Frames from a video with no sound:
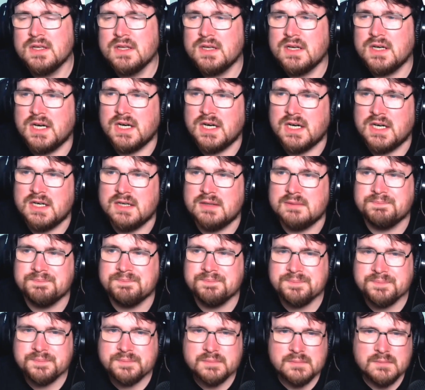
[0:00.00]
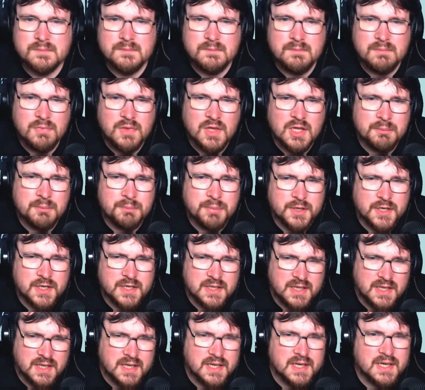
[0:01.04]
Um, but
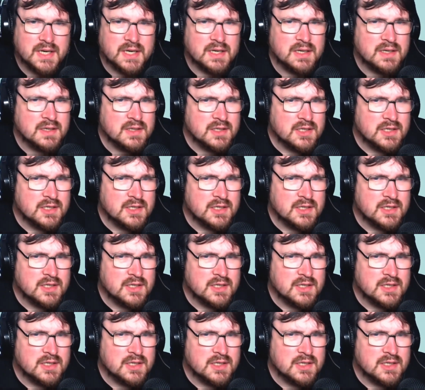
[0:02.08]
yeah,